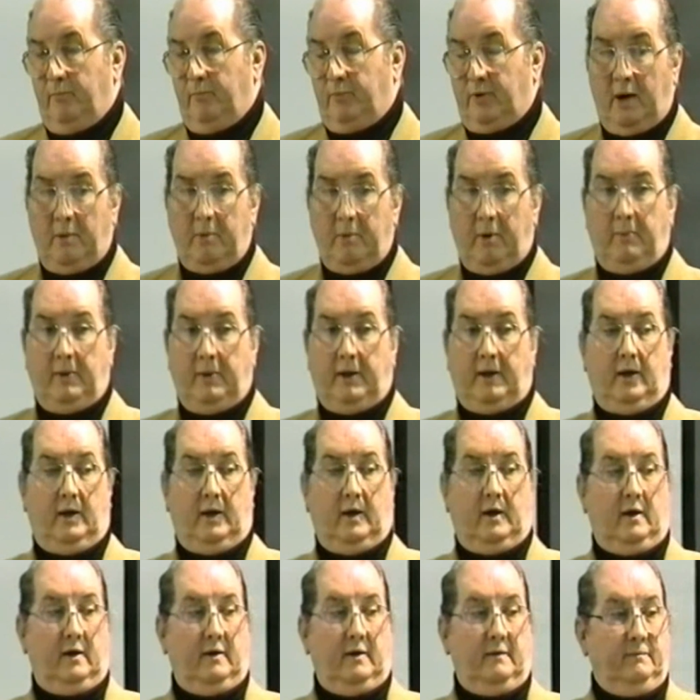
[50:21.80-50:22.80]

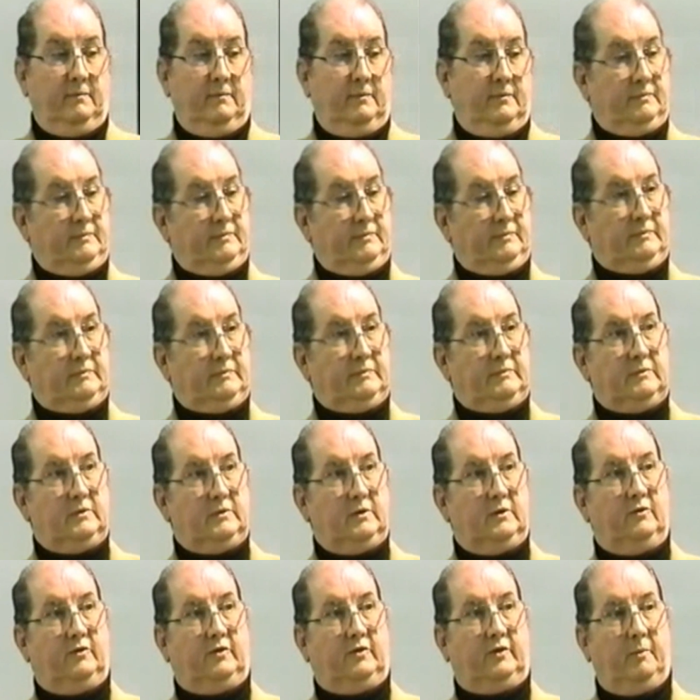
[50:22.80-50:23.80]
Probably
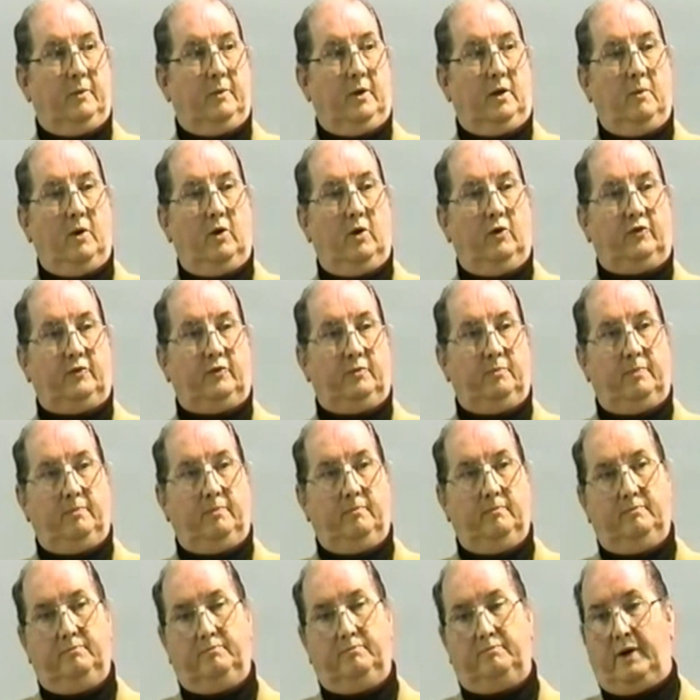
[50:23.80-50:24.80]
some of the most
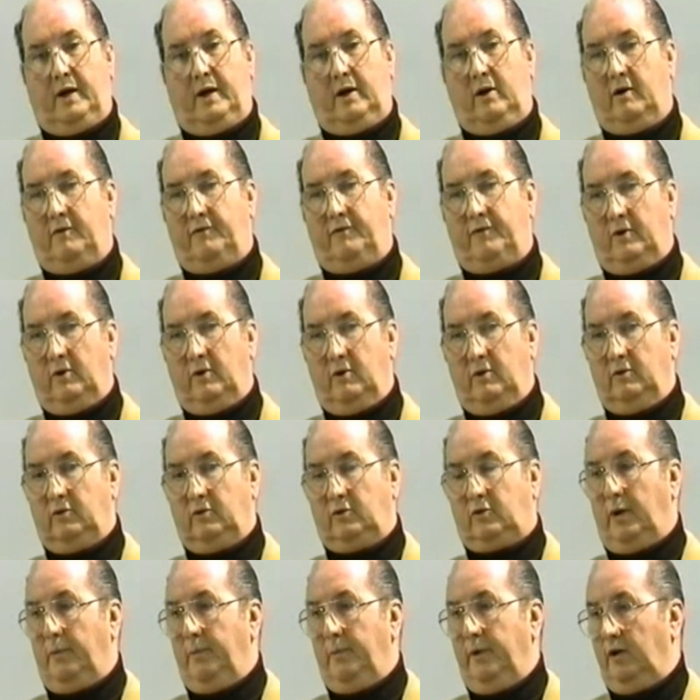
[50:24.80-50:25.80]

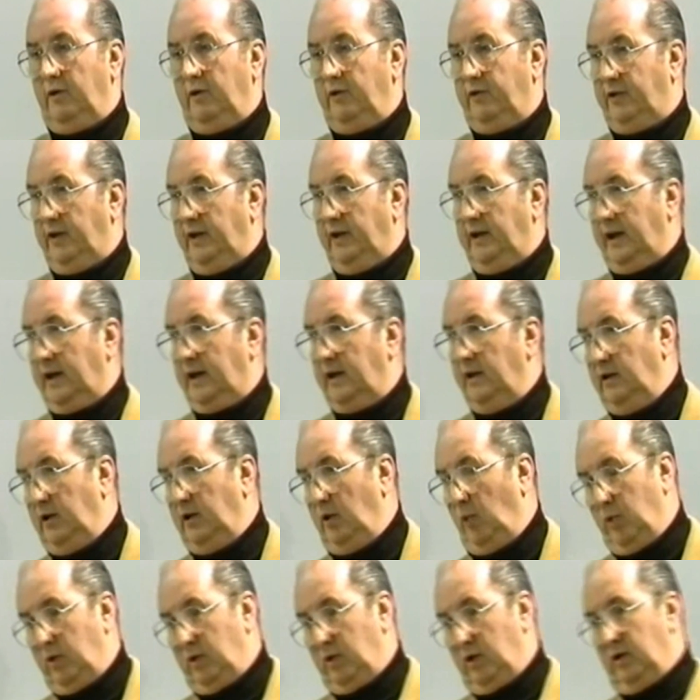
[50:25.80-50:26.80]
powerful criminal syndicate
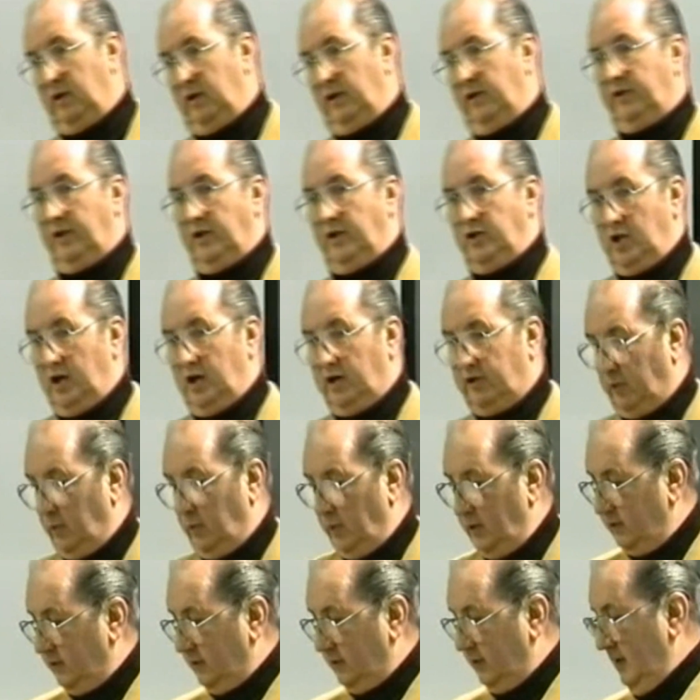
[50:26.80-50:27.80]
in the world is the
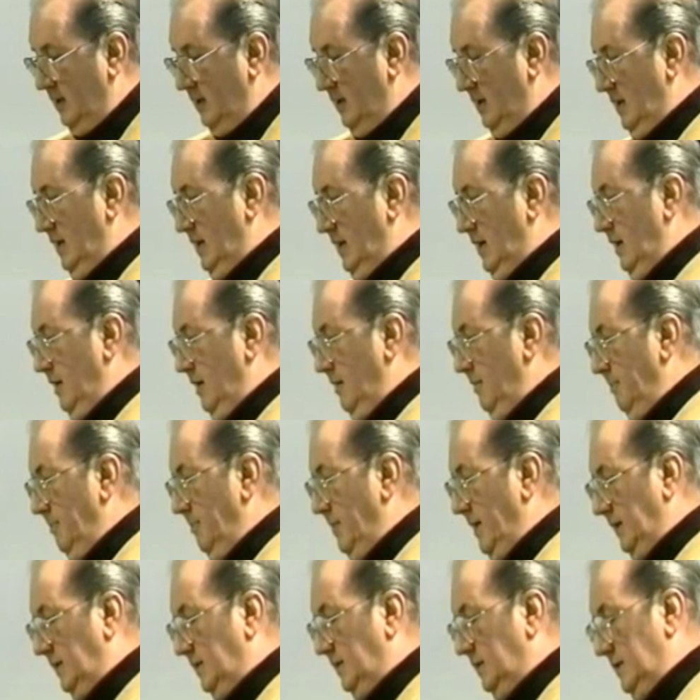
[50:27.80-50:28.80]
Jesuits.
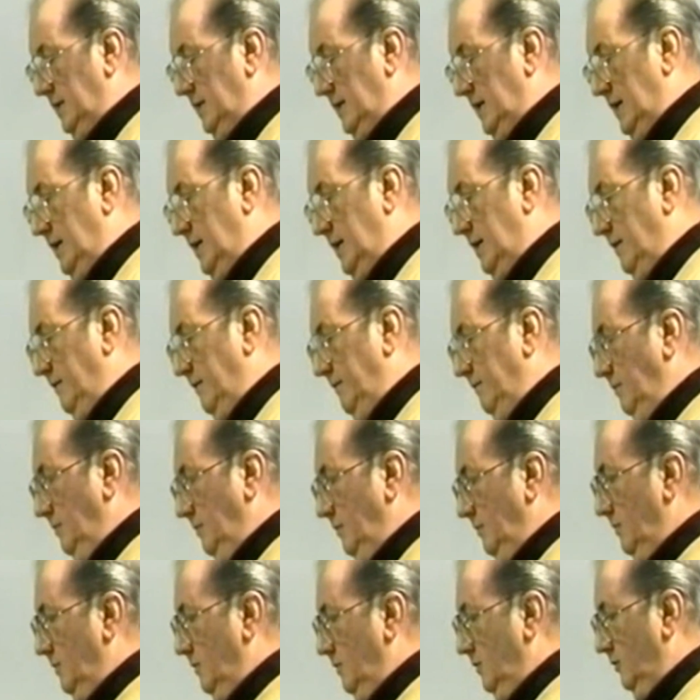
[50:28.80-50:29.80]
But
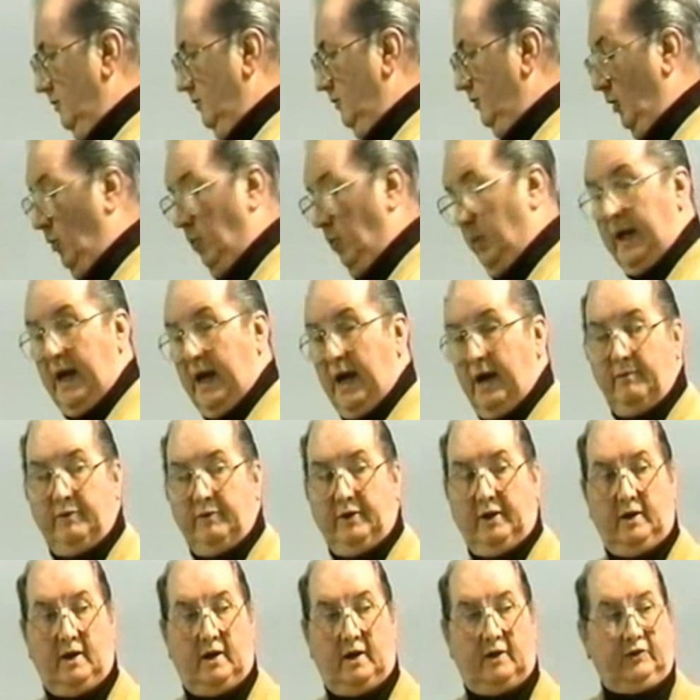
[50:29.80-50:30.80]
so we
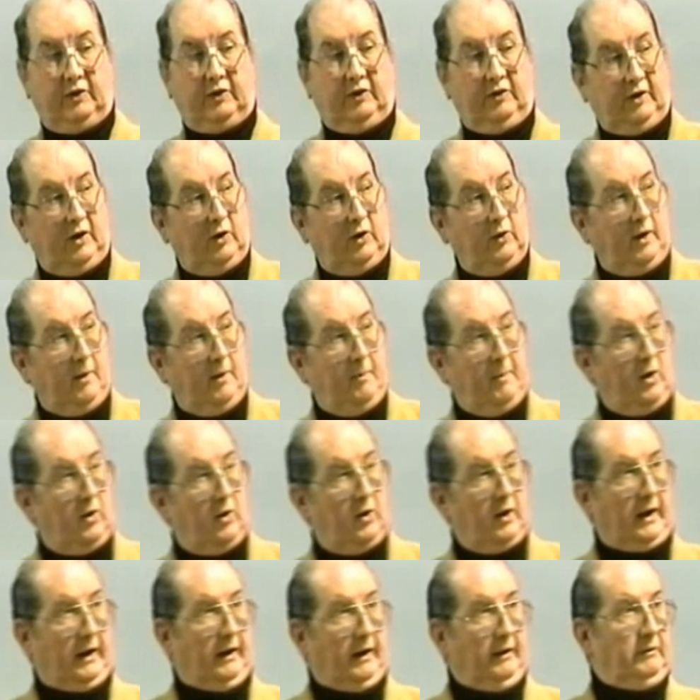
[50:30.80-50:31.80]
have the Nazis here in
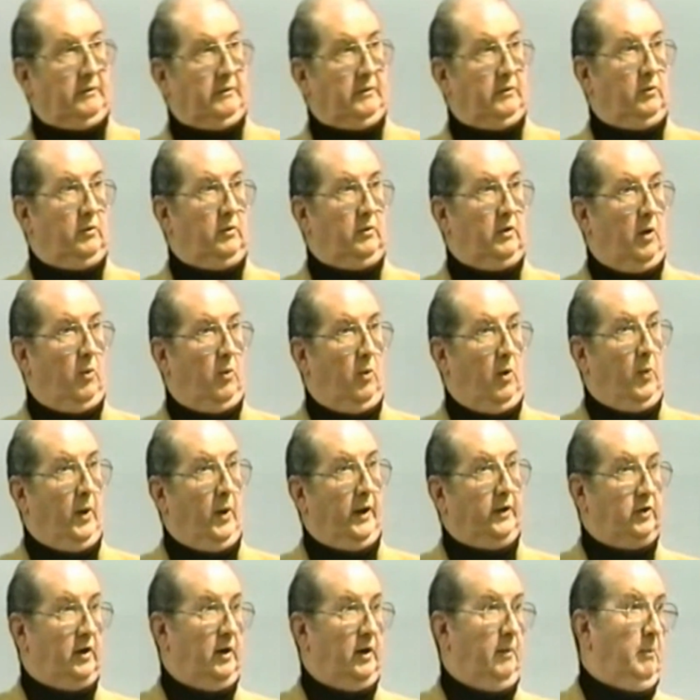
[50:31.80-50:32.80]
America. we
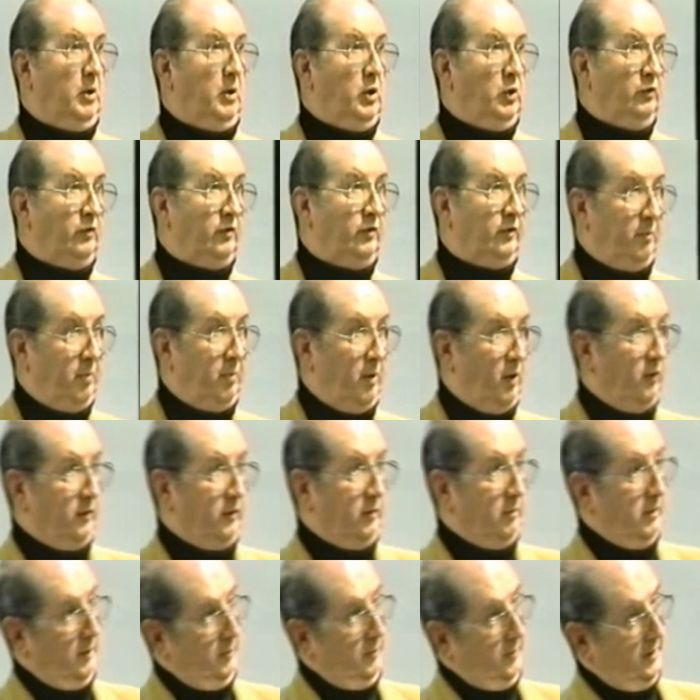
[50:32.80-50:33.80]
went to the moon
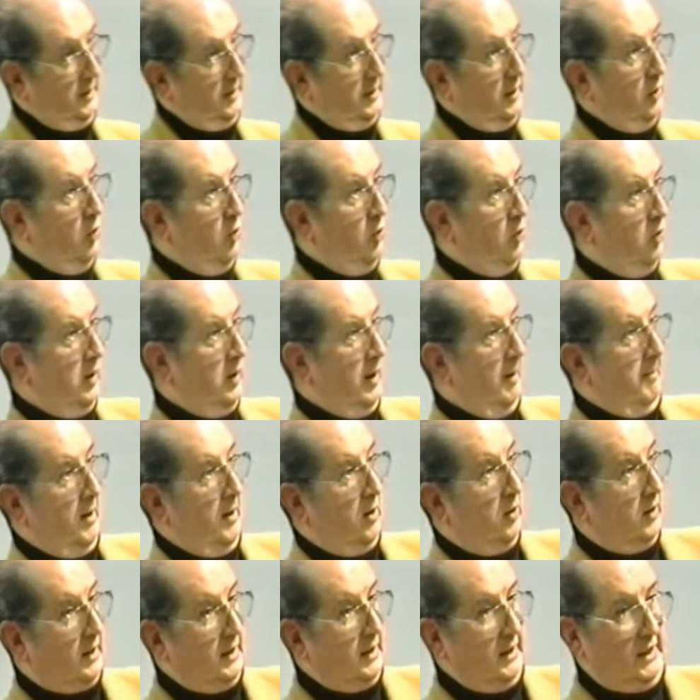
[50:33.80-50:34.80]
supposedly with good old
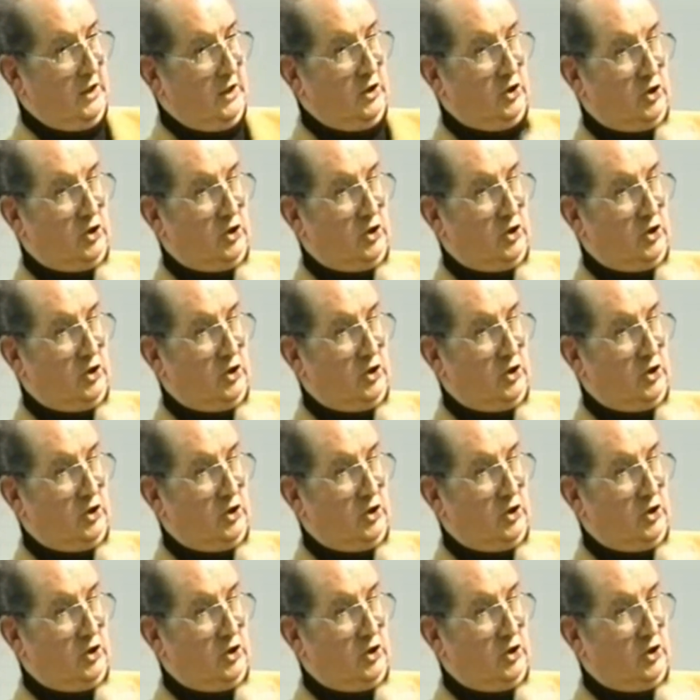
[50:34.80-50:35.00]
American